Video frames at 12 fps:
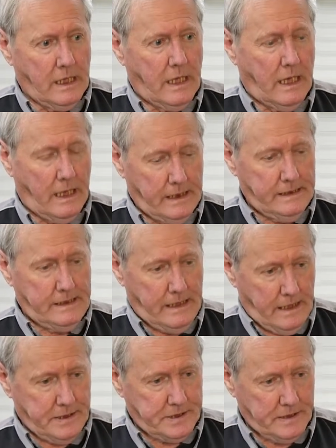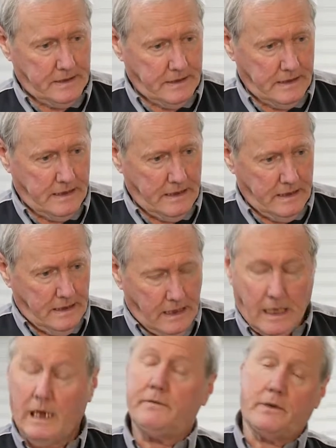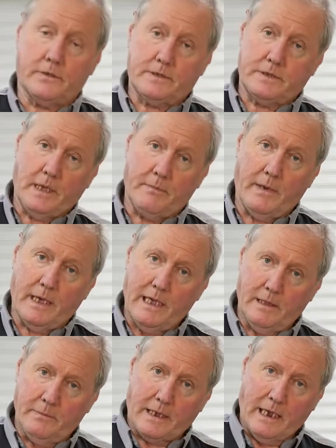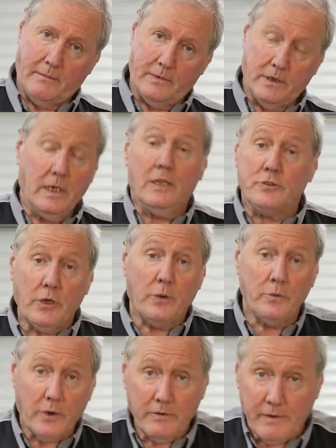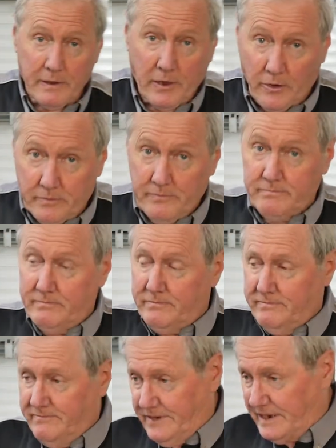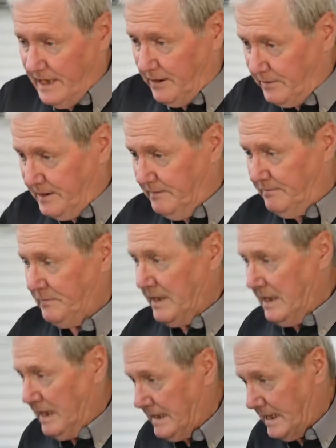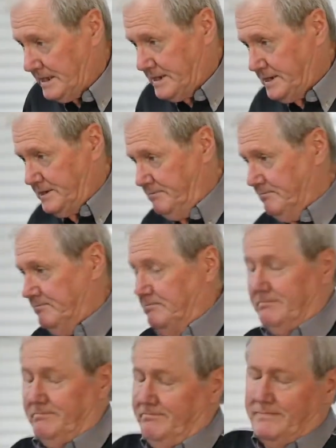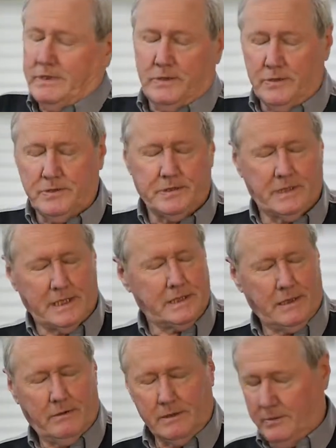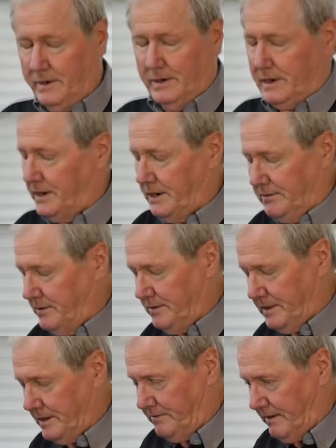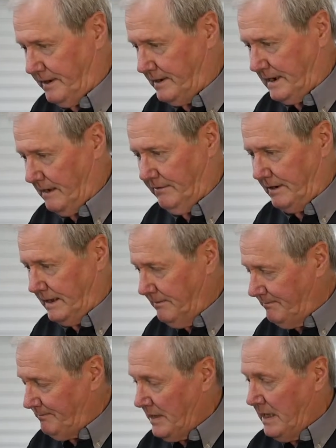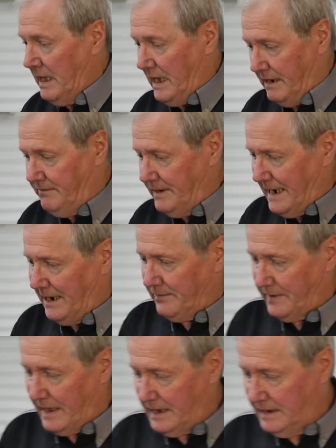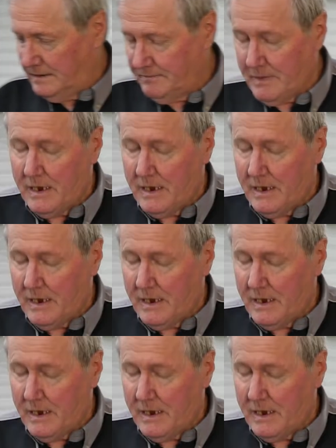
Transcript: And yes, I forgot to take my helmet camera, so none of it got videoed. That's because that's how I work. I don't do things very cleverly every now and then.